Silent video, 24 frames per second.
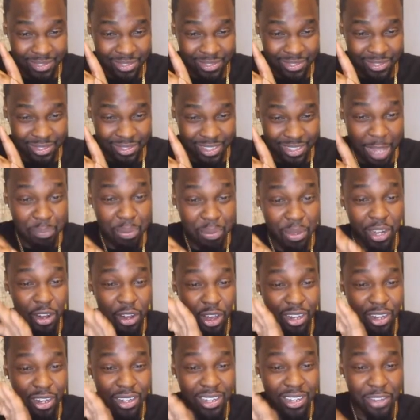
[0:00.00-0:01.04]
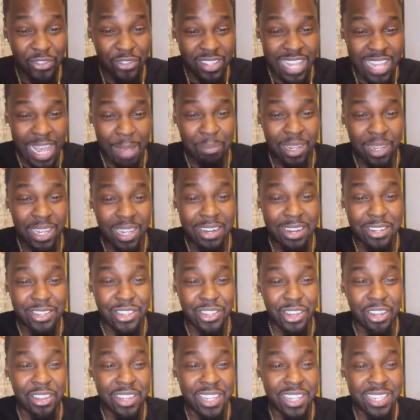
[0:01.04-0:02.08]
They put in all different type of letters
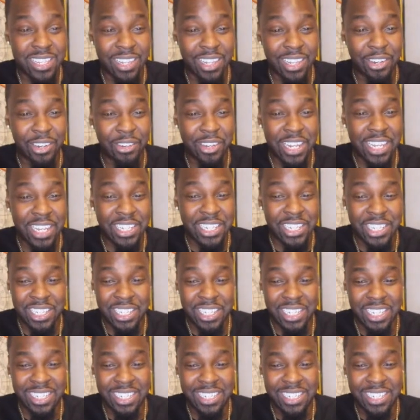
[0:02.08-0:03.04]
on this little nigga shit.